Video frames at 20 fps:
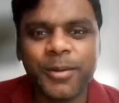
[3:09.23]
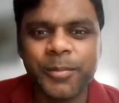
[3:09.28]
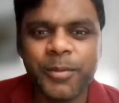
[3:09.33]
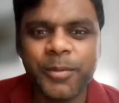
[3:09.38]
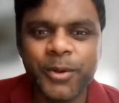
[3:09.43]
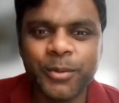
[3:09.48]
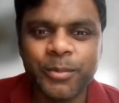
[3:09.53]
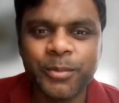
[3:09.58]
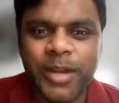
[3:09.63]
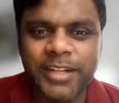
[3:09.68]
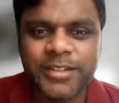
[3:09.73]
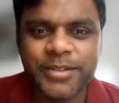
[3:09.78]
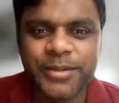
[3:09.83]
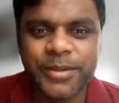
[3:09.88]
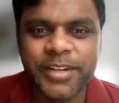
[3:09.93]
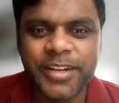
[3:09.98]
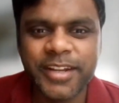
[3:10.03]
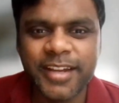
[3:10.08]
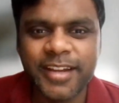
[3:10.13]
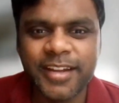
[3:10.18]
goal go back
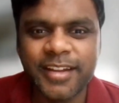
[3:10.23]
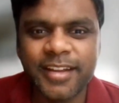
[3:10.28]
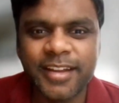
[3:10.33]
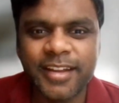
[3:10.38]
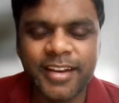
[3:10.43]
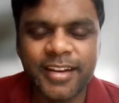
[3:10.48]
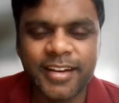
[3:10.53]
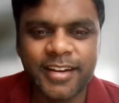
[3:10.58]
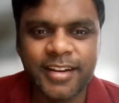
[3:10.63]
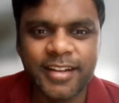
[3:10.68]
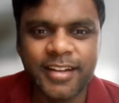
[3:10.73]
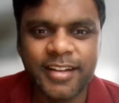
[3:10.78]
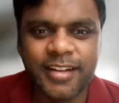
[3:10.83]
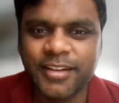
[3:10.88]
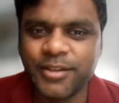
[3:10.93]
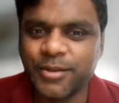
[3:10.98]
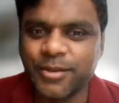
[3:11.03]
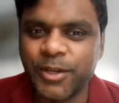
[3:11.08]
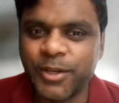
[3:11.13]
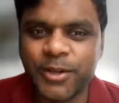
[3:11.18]
to India and
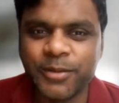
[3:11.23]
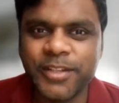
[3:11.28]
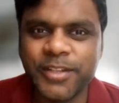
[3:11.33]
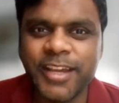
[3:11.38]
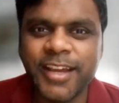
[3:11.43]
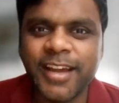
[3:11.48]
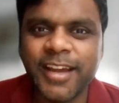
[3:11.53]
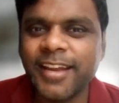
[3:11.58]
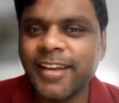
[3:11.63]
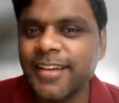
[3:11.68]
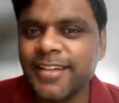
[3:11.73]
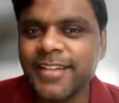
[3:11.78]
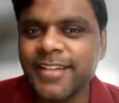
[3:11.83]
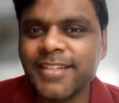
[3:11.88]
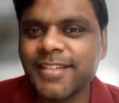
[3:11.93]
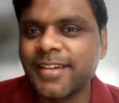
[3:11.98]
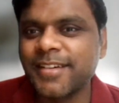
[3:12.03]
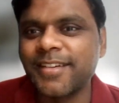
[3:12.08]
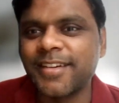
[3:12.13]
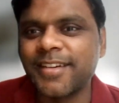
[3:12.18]
into one of the
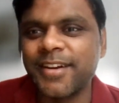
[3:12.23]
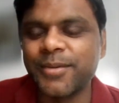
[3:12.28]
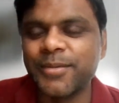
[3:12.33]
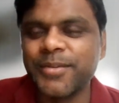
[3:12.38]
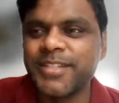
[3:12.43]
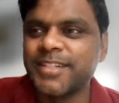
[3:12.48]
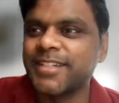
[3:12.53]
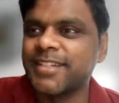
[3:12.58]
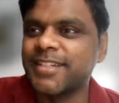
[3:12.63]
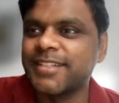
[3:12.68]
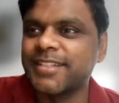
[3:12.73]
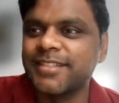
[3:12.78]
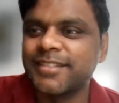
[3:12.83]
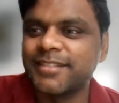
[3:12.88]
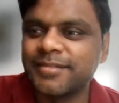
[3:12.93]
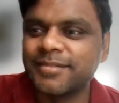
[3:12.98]
IITs, or how is it?